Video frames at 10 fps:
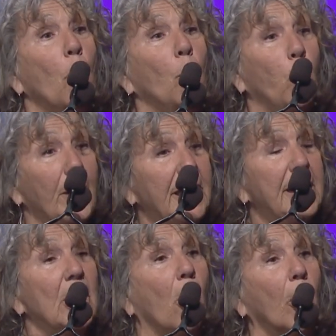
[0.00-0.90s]

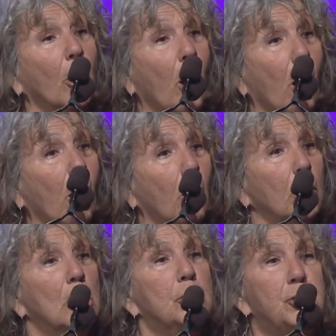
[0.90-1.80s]
We are
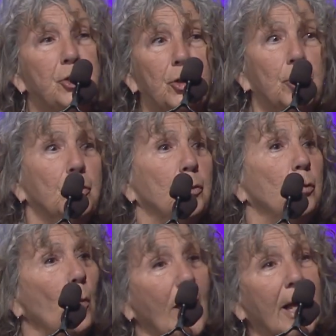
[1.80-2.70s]
all too
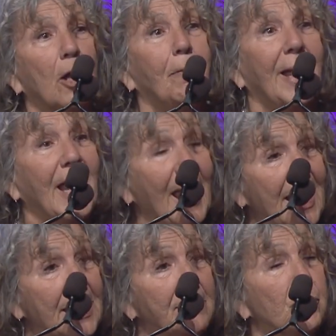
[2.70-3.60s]
well
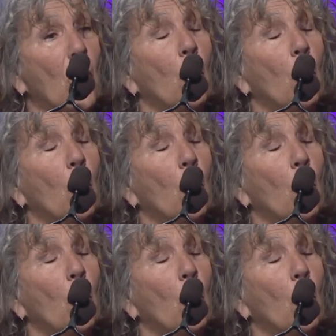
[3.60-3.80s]
behaved.